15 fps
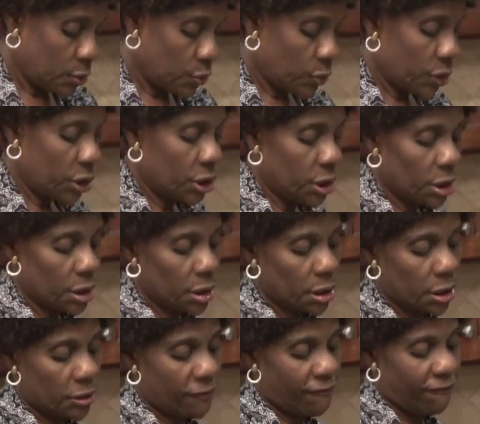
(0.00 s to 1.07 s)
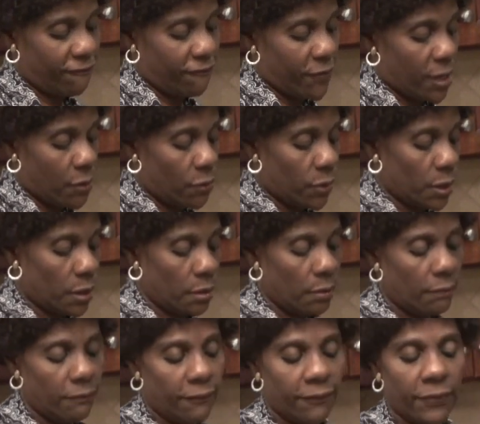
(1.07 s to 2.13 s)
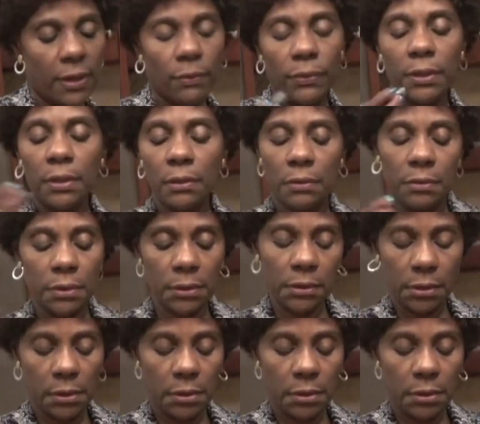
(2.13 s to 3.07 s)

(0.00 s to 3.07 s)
which is very, very good.